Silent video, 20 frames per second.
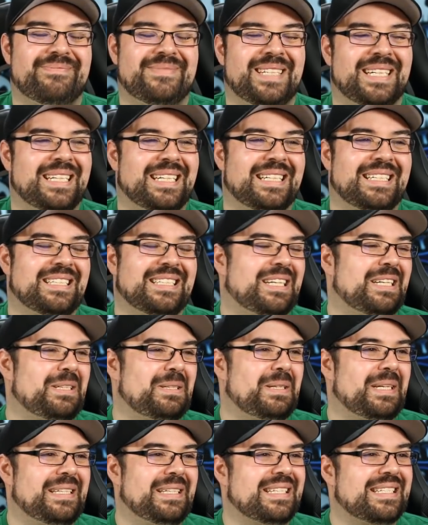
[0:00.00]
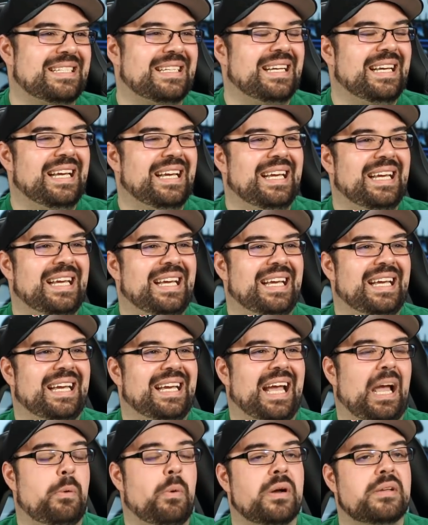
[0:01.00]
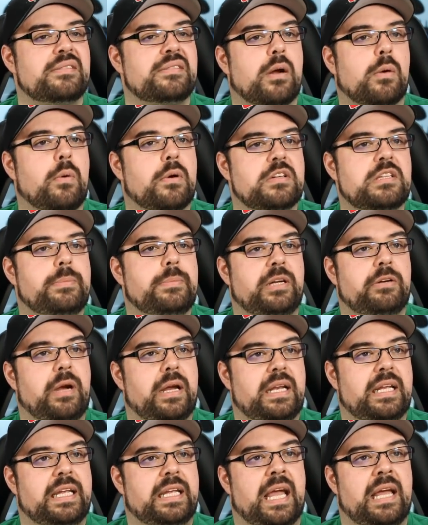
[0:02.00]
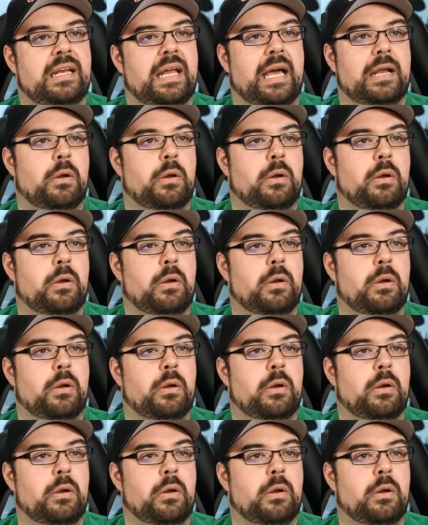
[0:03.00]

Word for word: I, I, I just, I want Star Wars to be great again.